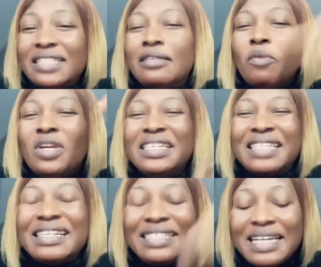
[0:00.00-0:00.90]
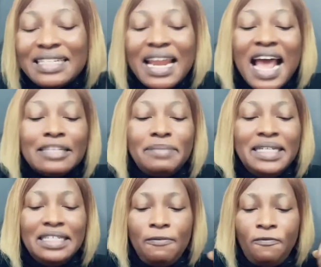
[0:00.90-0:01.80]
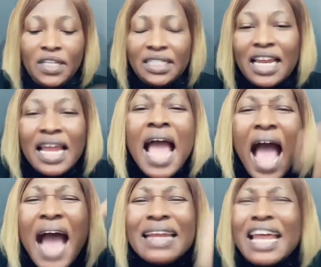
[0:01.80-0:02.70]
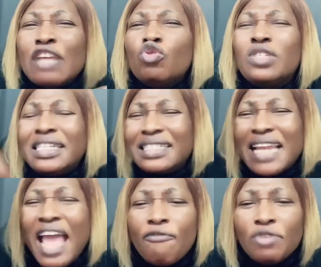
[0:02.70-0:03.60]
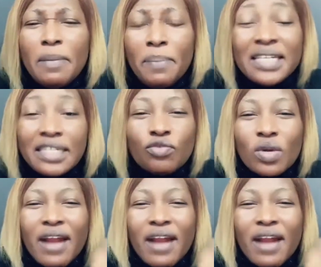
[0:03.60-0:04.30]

testimony is that Satan has been defeated and that you sit in heavenly places